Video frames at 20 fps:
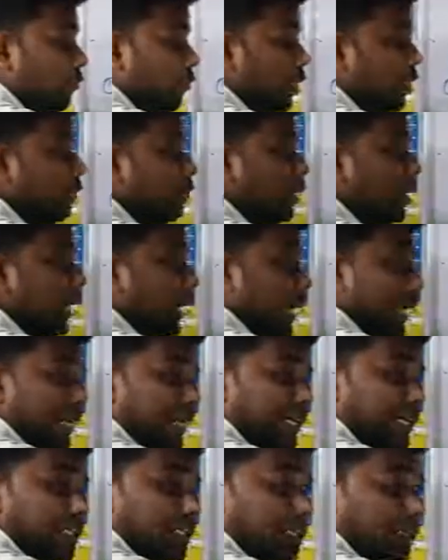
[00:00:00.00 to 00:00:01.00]
When we
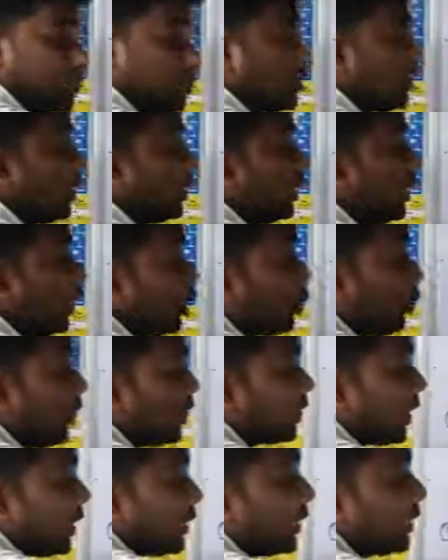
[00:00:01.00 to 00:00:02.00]
heat the
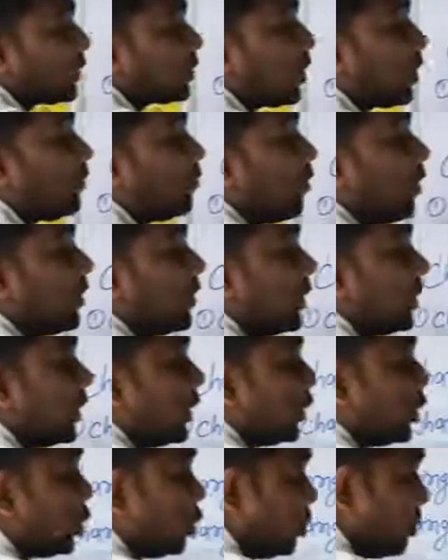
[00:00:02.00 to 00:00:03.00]
liquid, that it converted
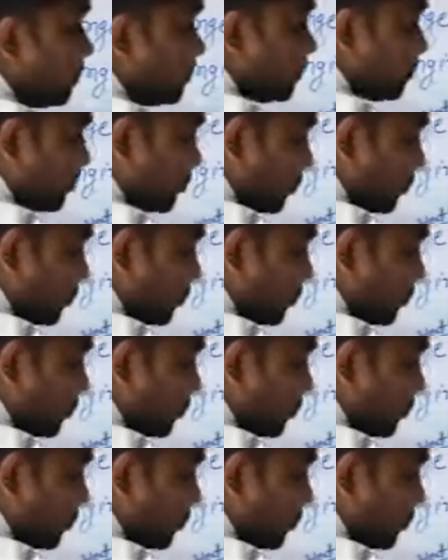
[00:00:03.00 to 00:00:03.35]
into